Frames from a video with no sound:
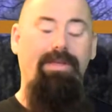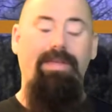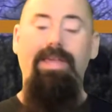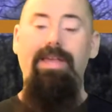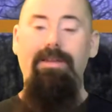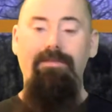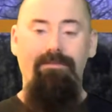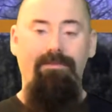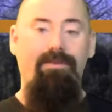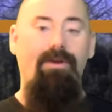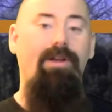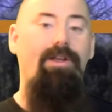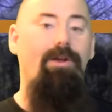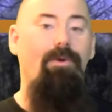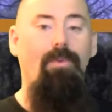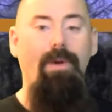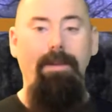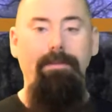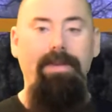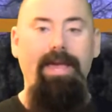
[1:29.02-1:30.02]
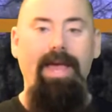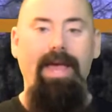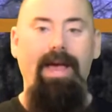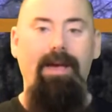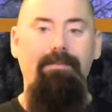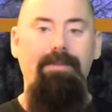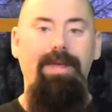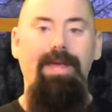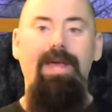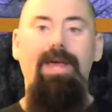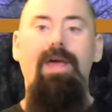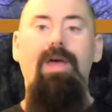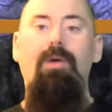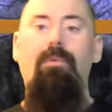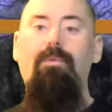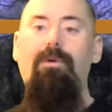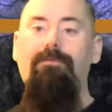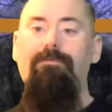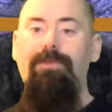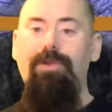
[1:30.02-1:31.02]
get in front of your webcam,
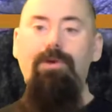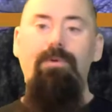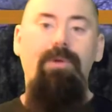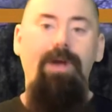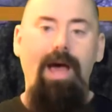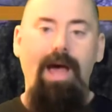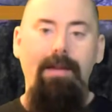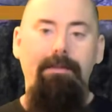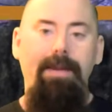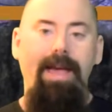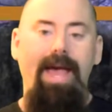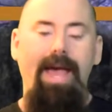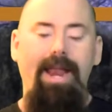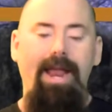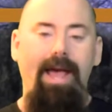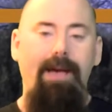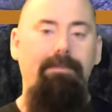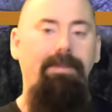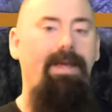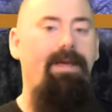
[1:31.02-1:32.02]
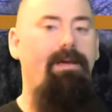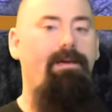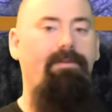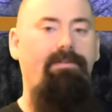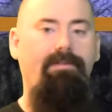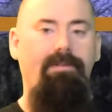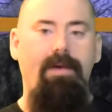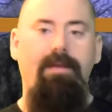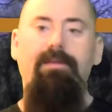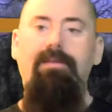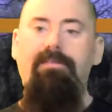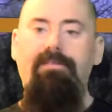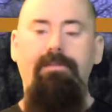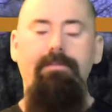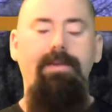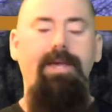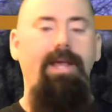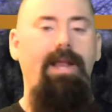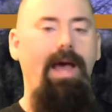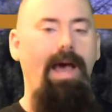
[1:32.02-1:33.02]
review an iPad app, send it
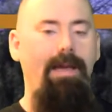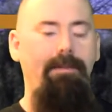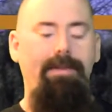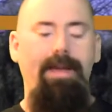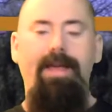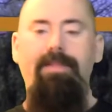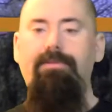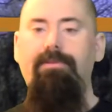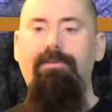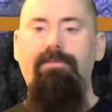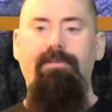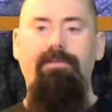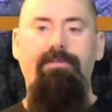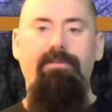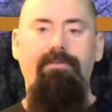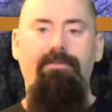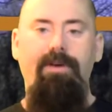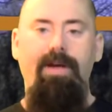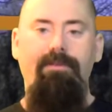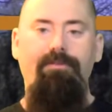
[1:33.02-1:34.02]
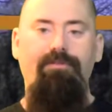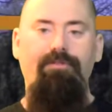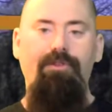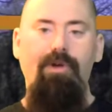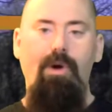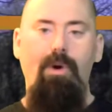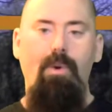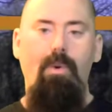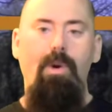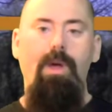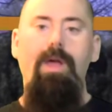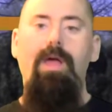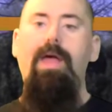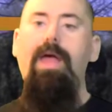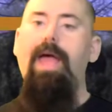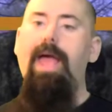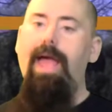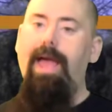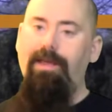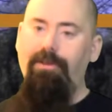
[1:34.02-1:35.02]
to me at iPad365show
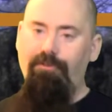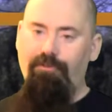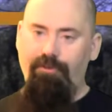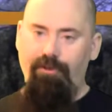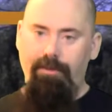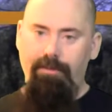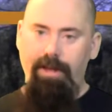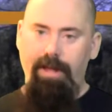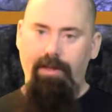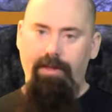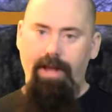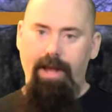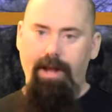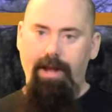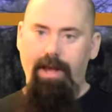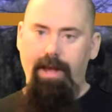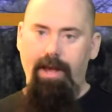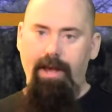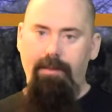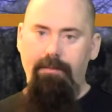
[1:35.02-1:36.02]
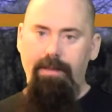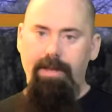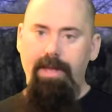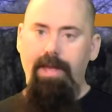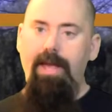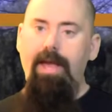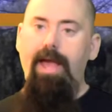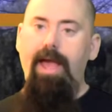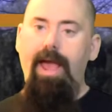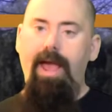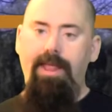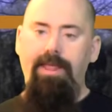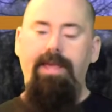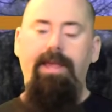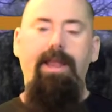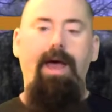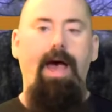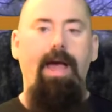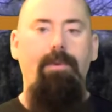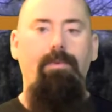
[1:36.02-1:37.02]
at gmail.com, and
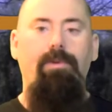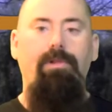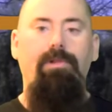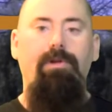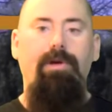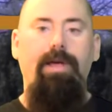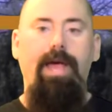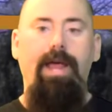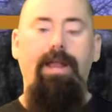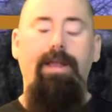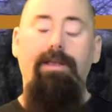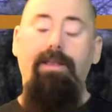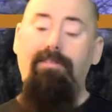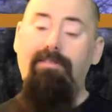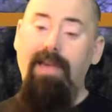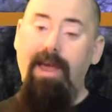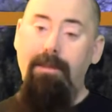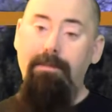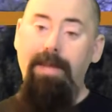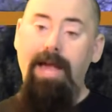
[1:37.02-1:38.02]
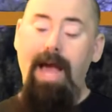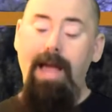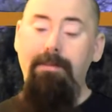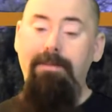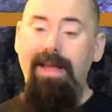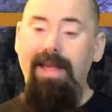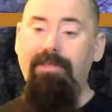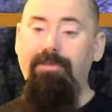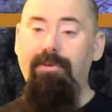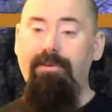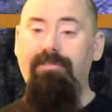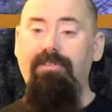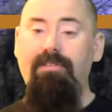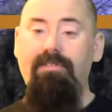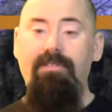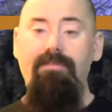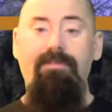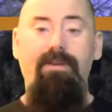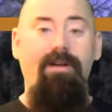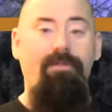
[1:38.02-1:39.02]
then I will look at it. It's got to be
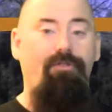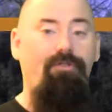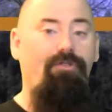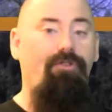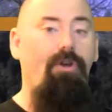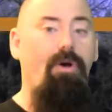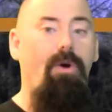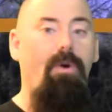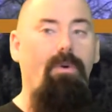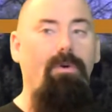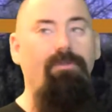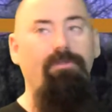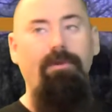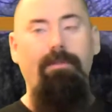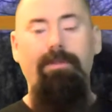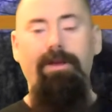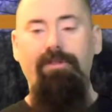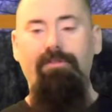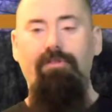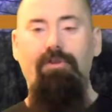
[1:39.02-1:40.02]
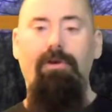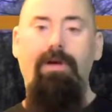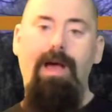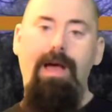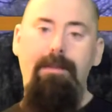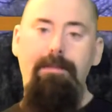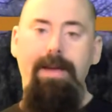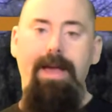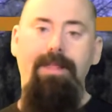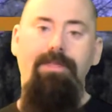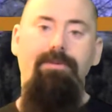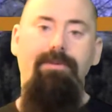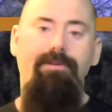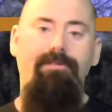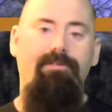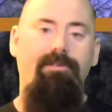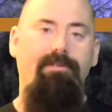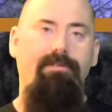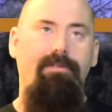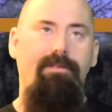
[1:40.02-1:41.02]
iPad365show. Somebody took
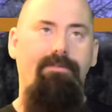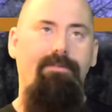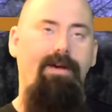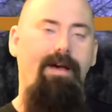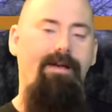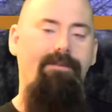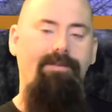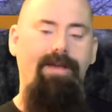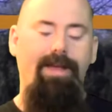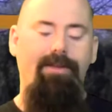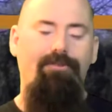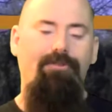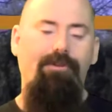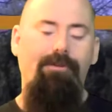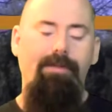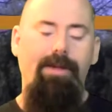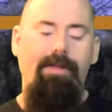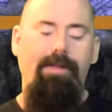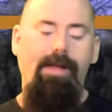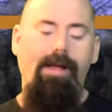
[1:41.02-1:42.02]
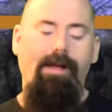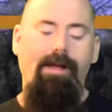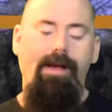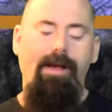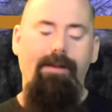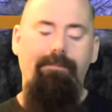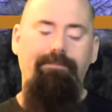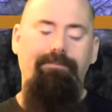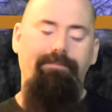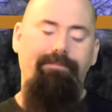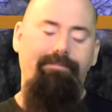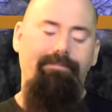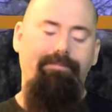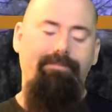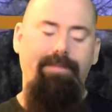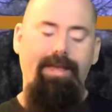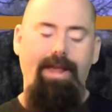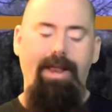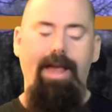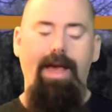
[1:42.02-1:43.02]
iPad365 at gmail.com.
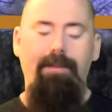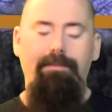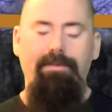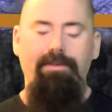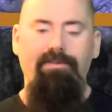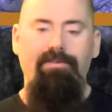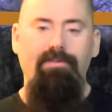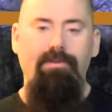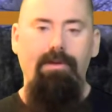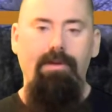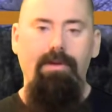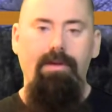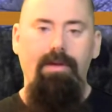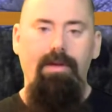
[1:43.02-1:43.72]
It happens.